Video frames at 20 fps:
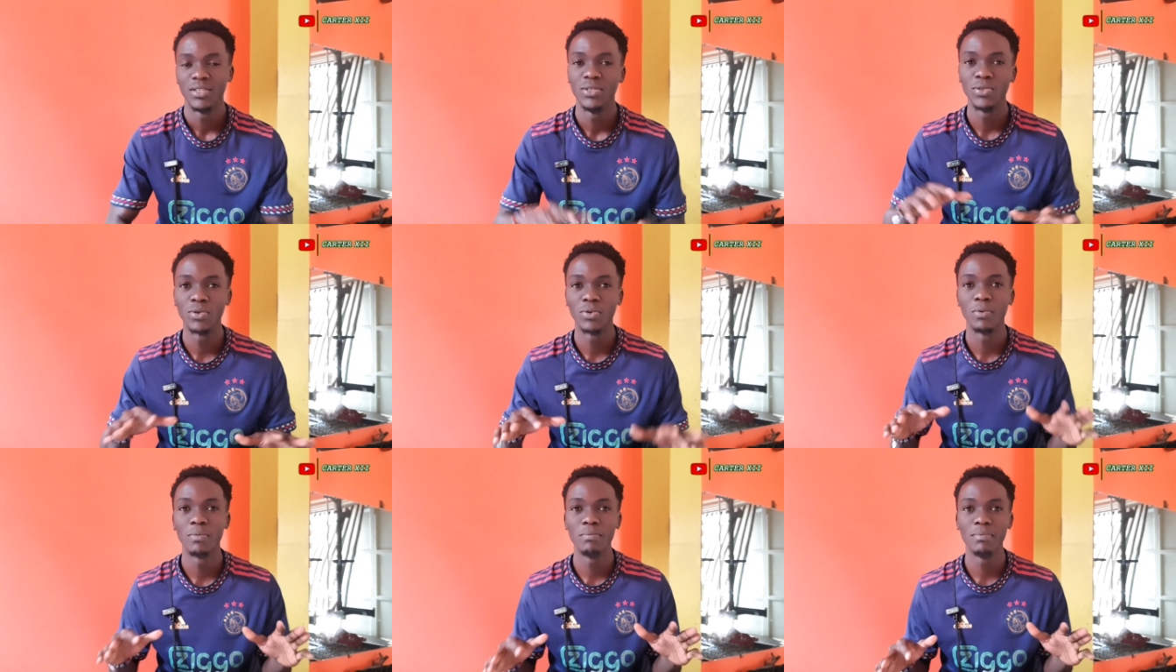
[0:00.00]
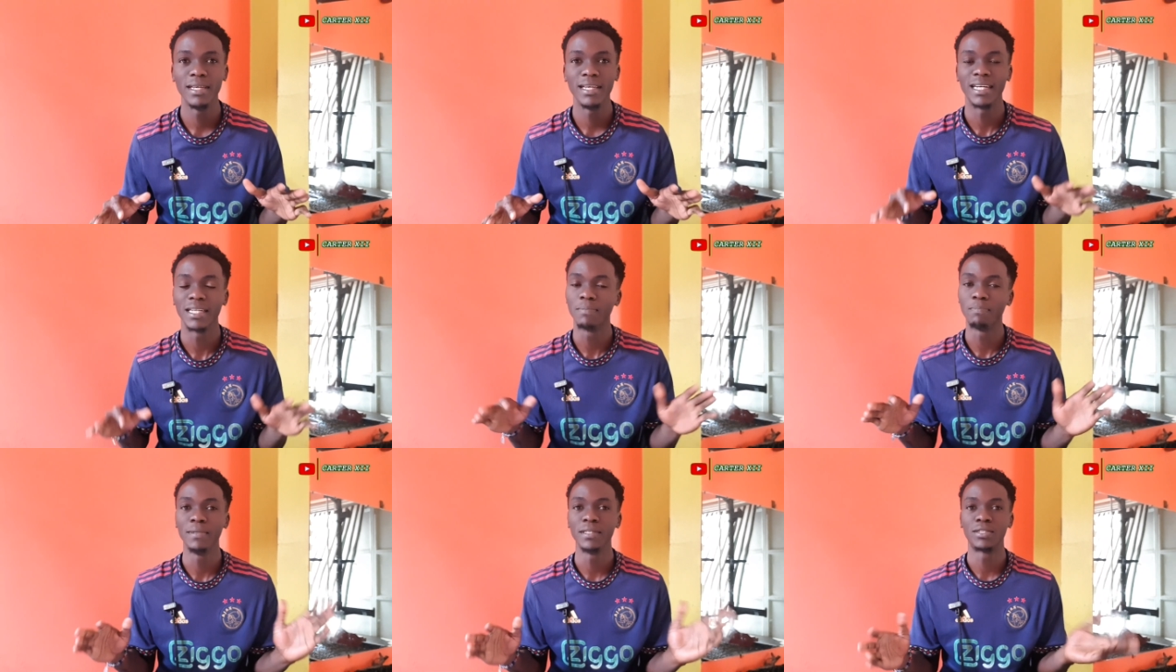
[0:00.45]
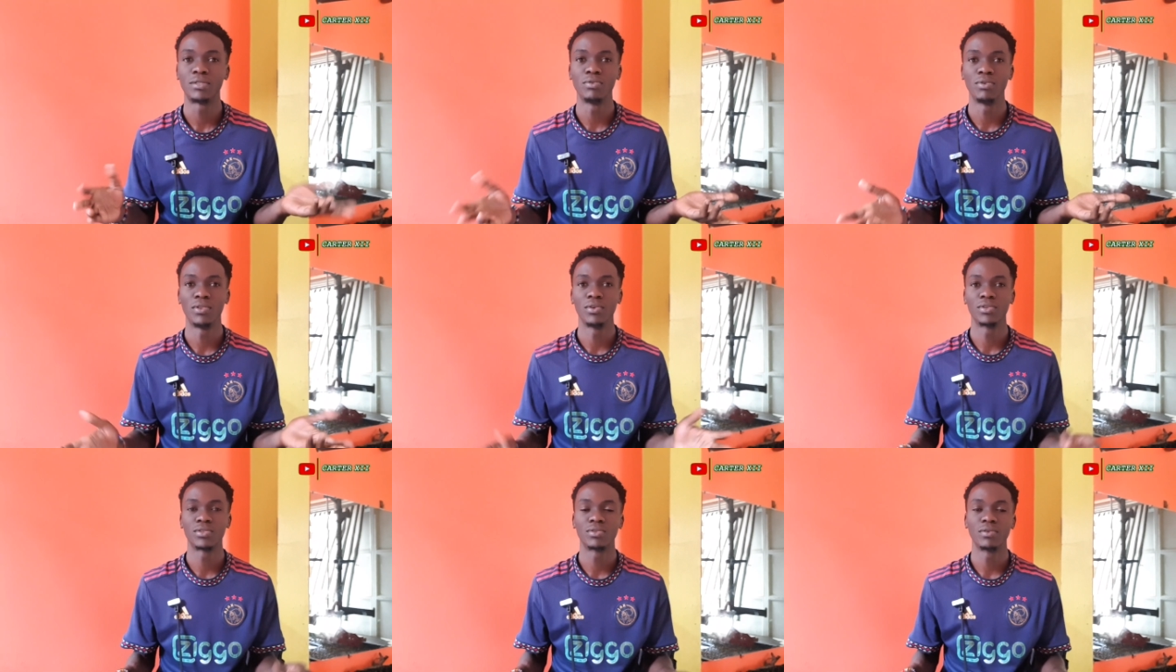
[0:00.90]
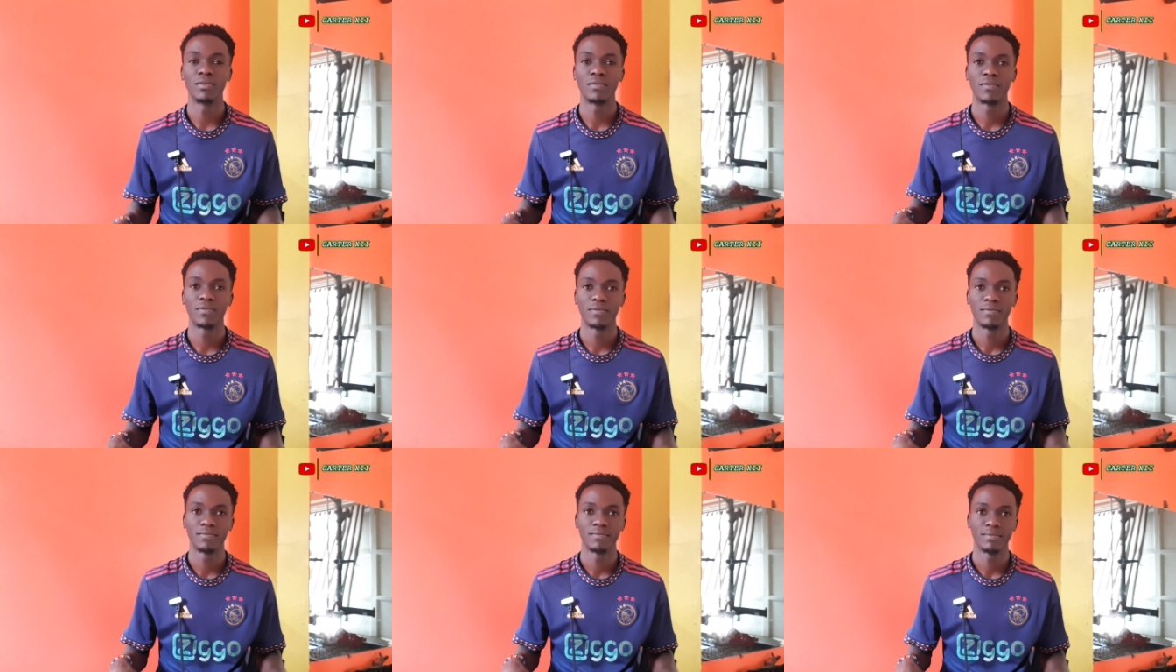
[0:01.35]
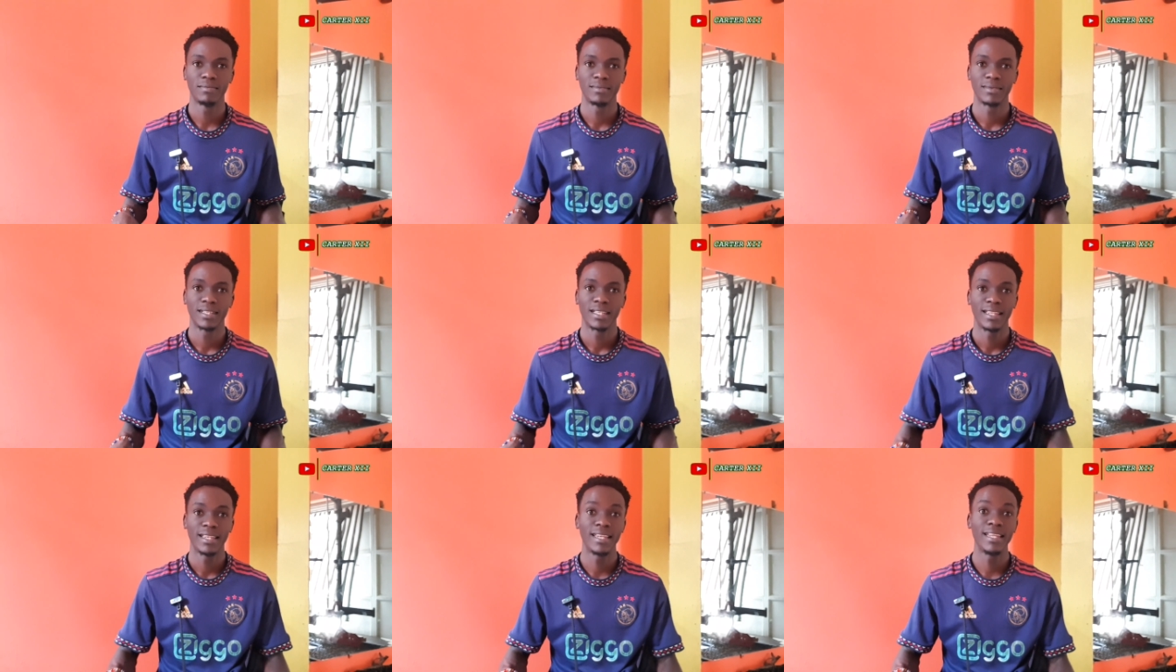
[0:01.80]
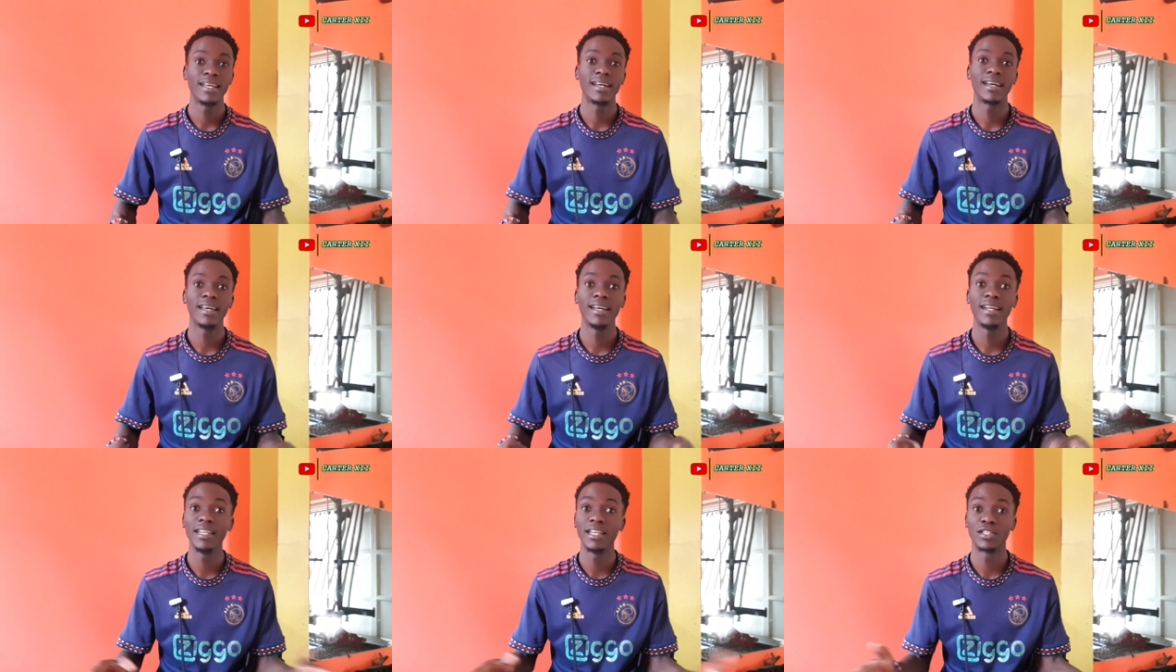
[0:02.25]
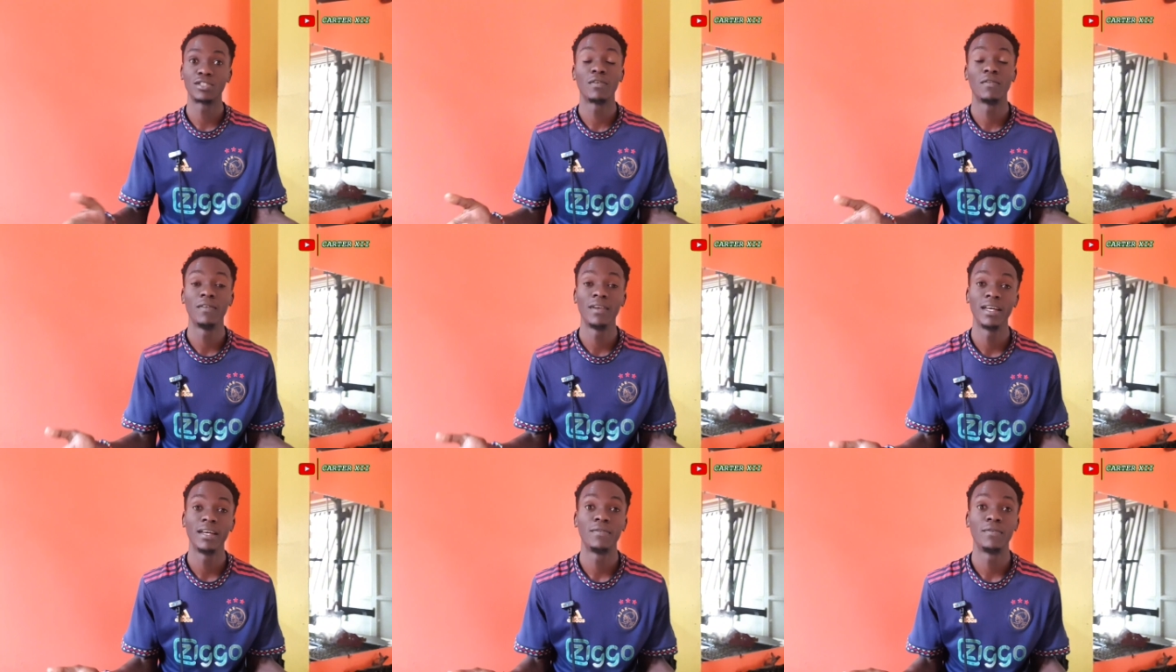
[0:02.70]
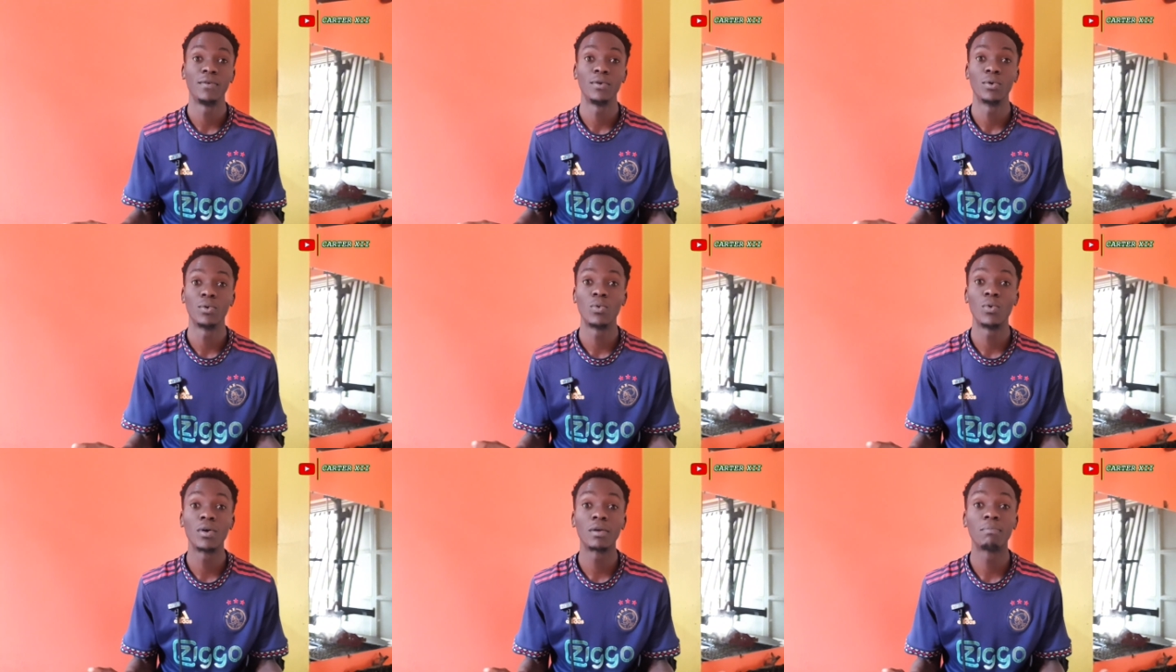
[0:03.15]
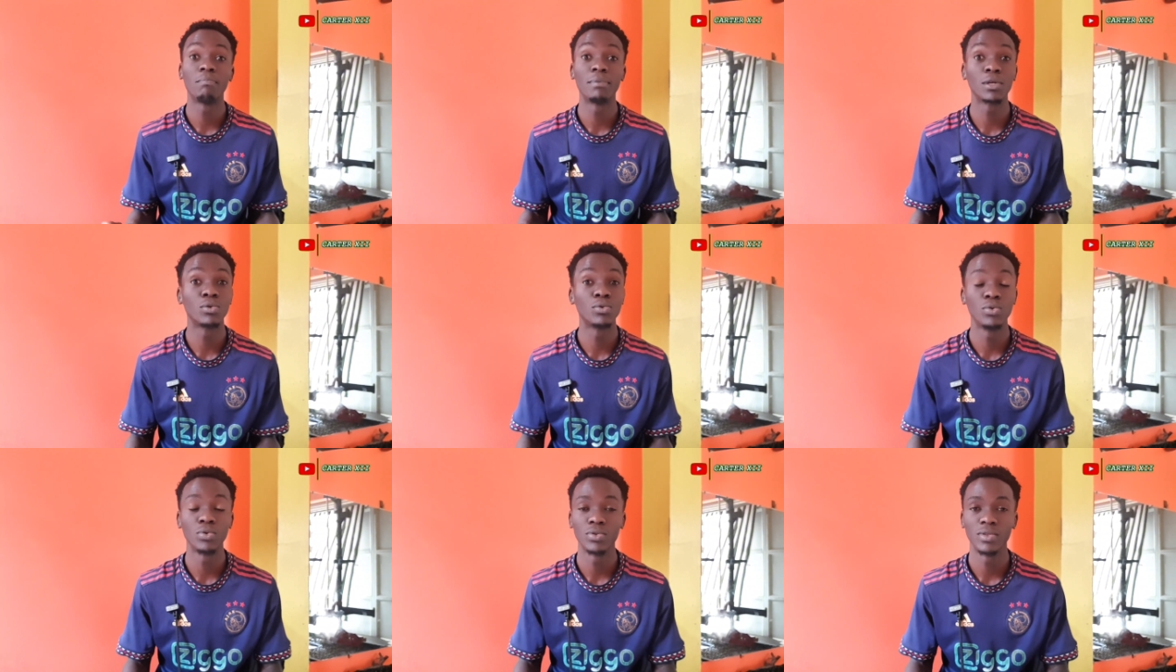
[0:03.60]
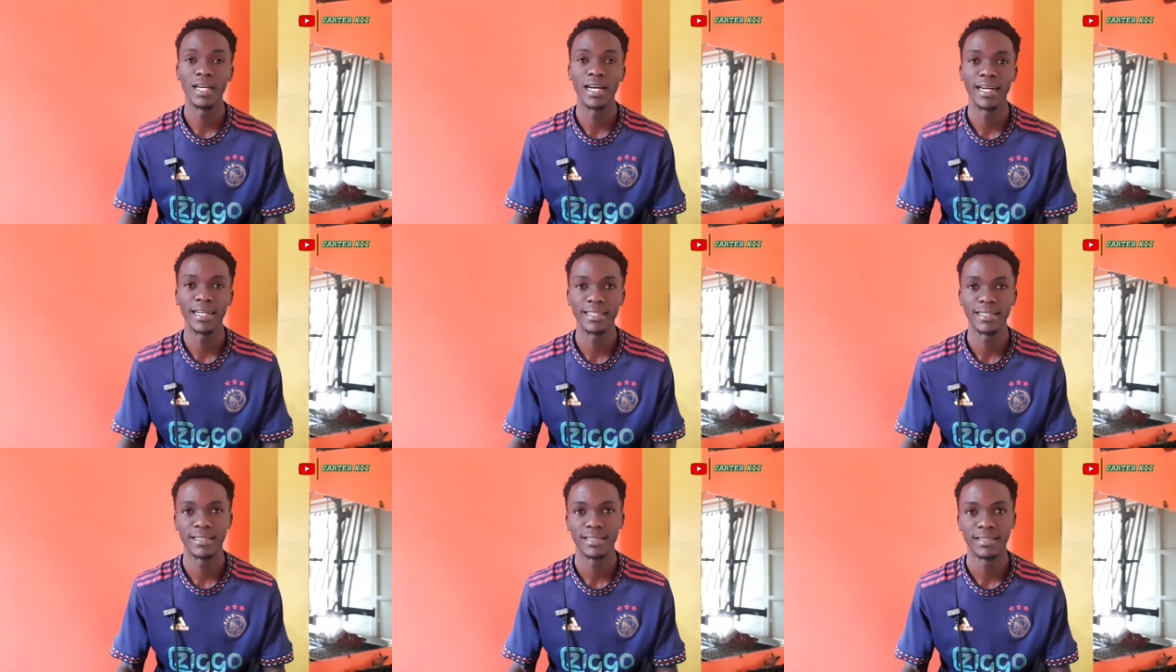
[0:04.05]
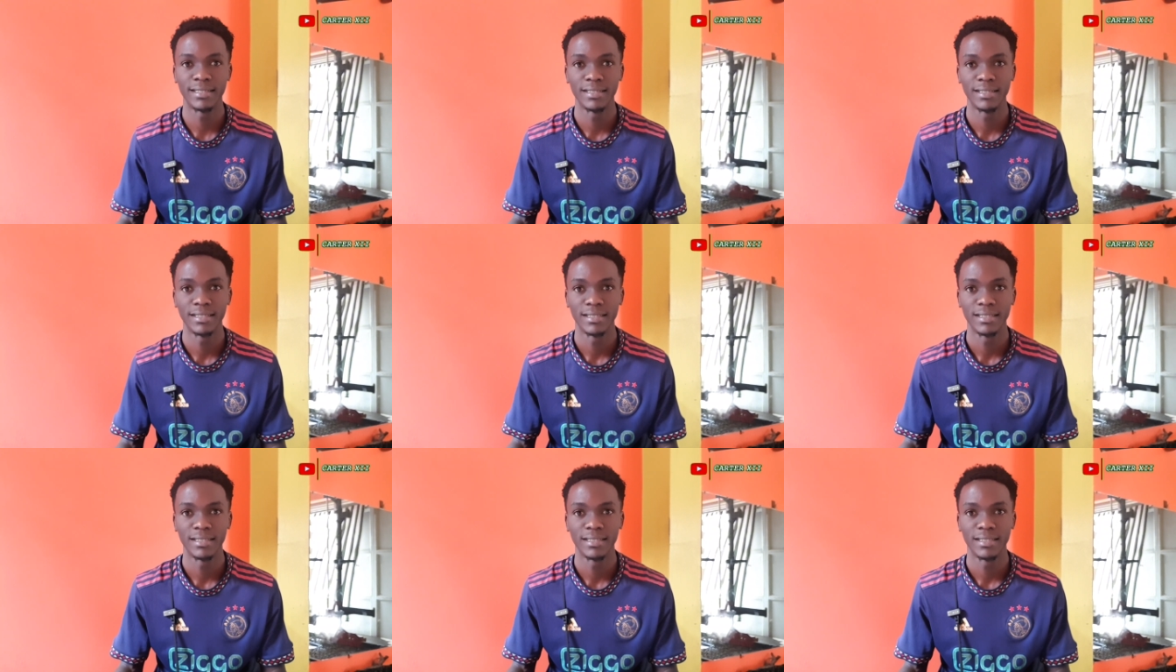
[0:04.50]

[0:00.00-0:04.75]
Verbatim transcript: you will be at peace with yourself. There are areas of life you won't be good at